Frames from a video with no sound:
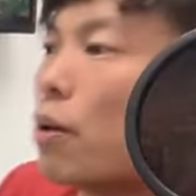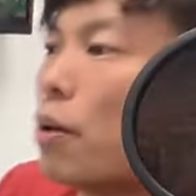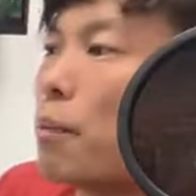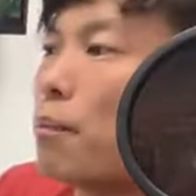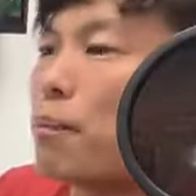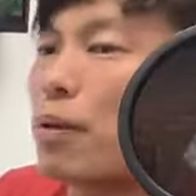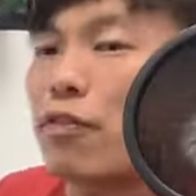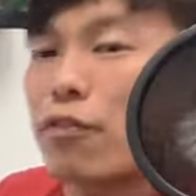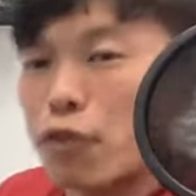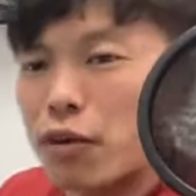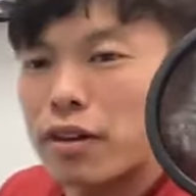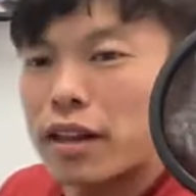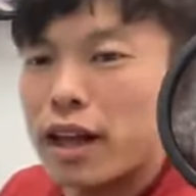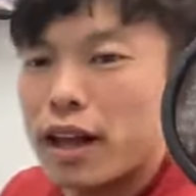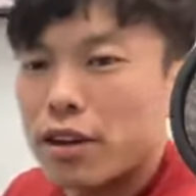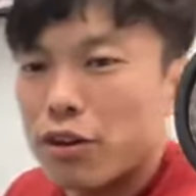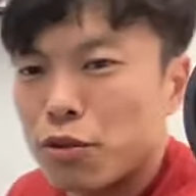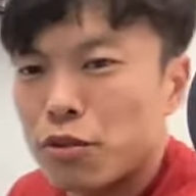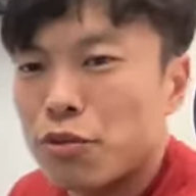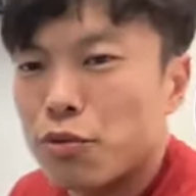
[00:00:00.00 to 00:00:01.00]
before that
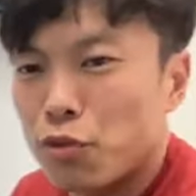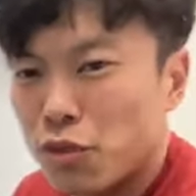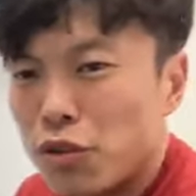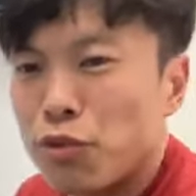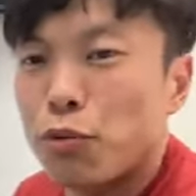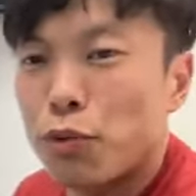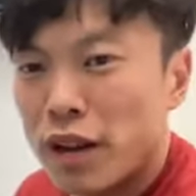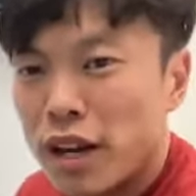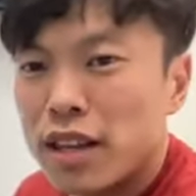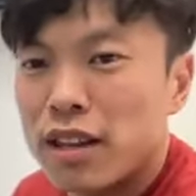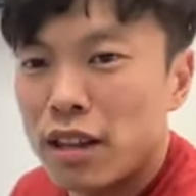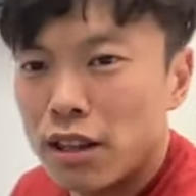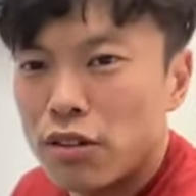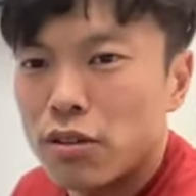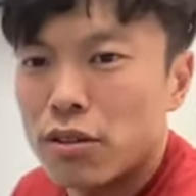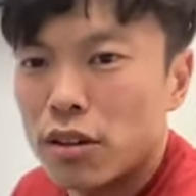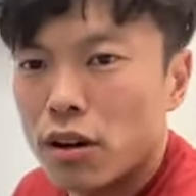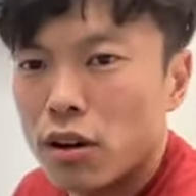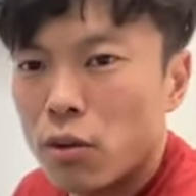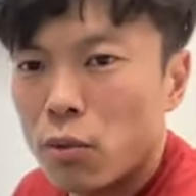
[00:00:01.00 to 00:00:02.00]
you really need to
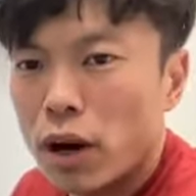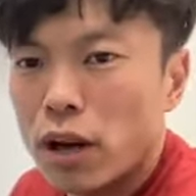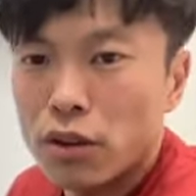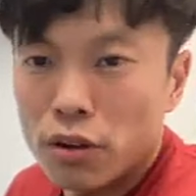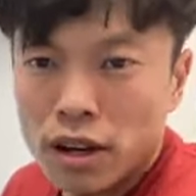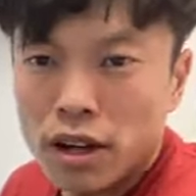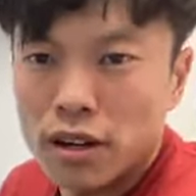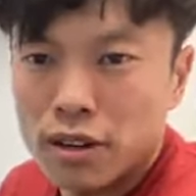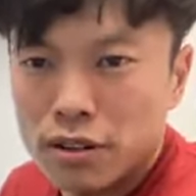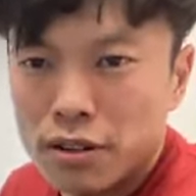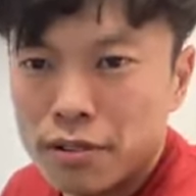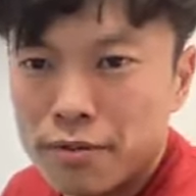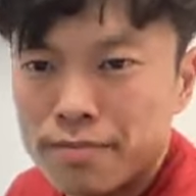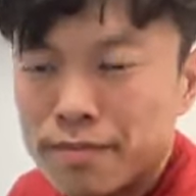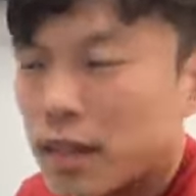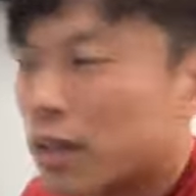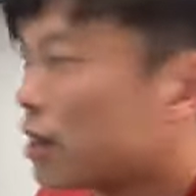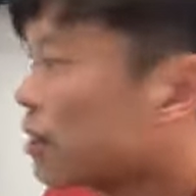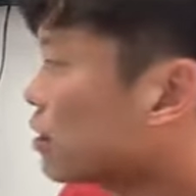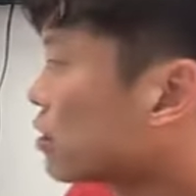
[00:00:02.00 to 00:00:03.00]
know what you're gonna do.
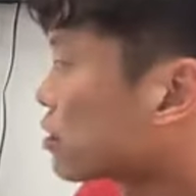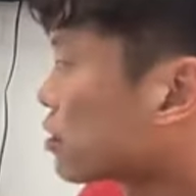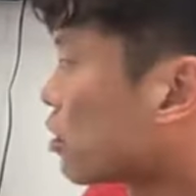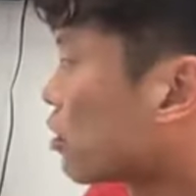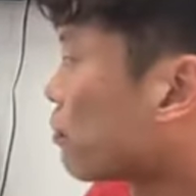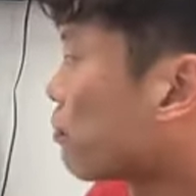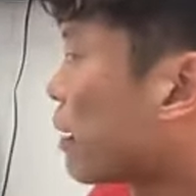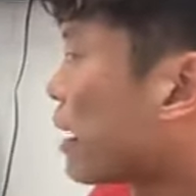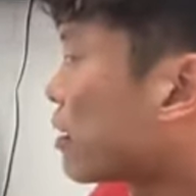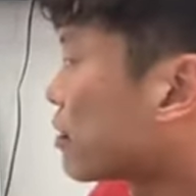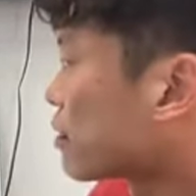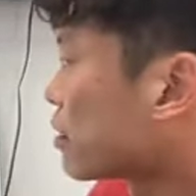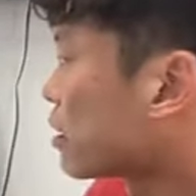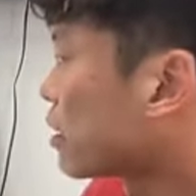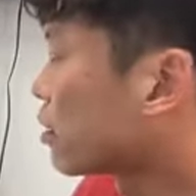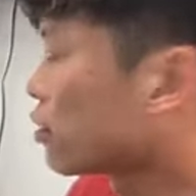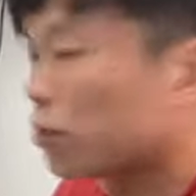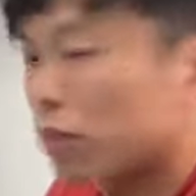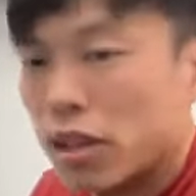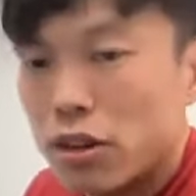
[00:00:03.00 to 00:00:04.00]
So basically
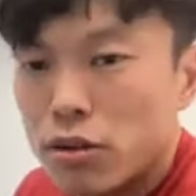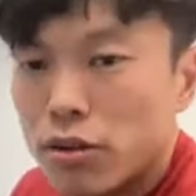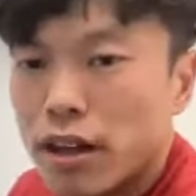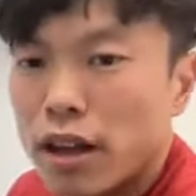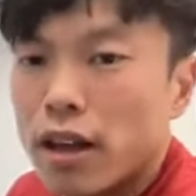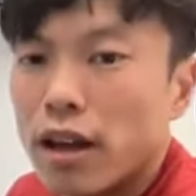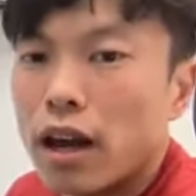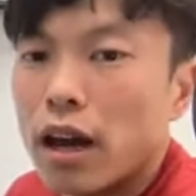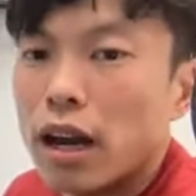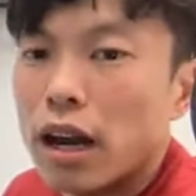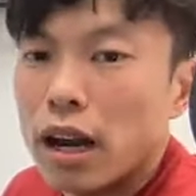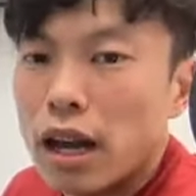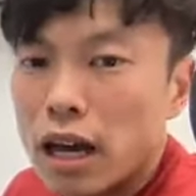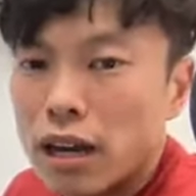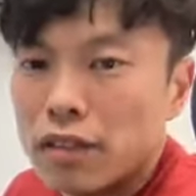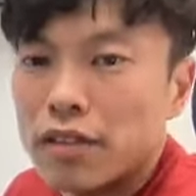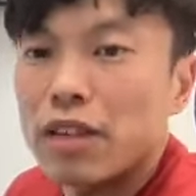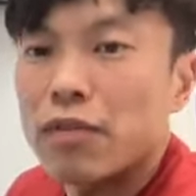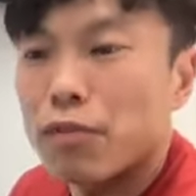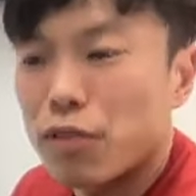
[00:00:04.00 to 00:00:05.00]
you need to get a lot
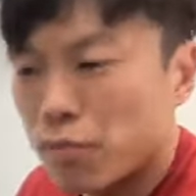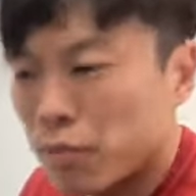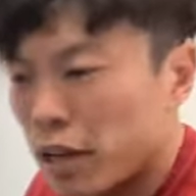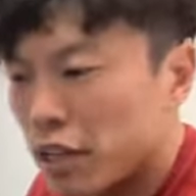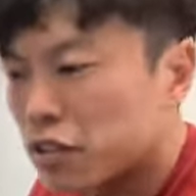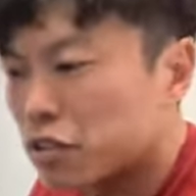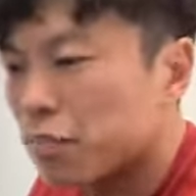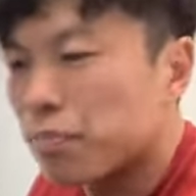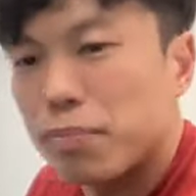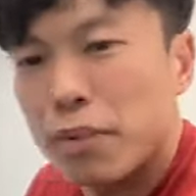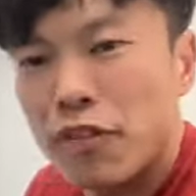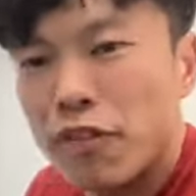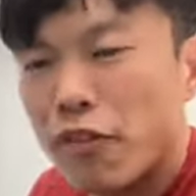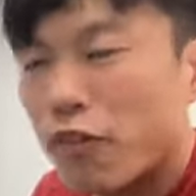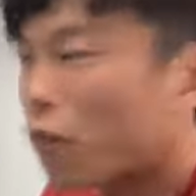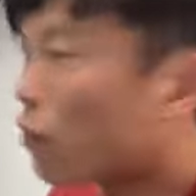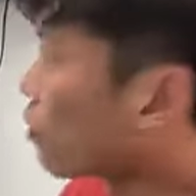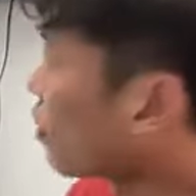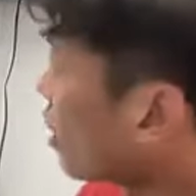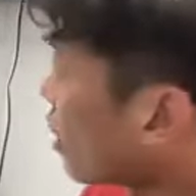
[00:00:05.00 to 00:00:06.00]
of information
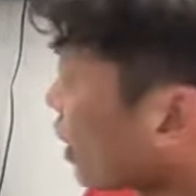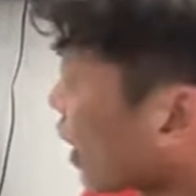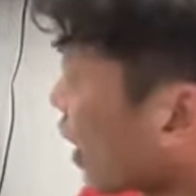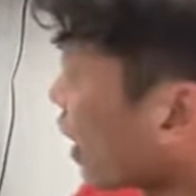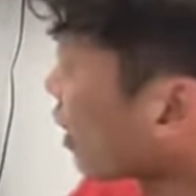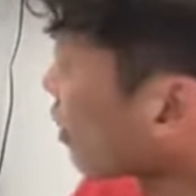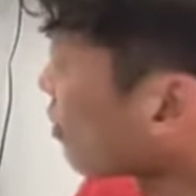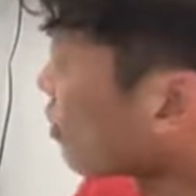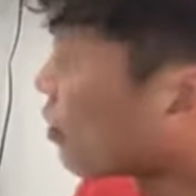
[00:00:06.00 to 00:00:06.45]
before ahead.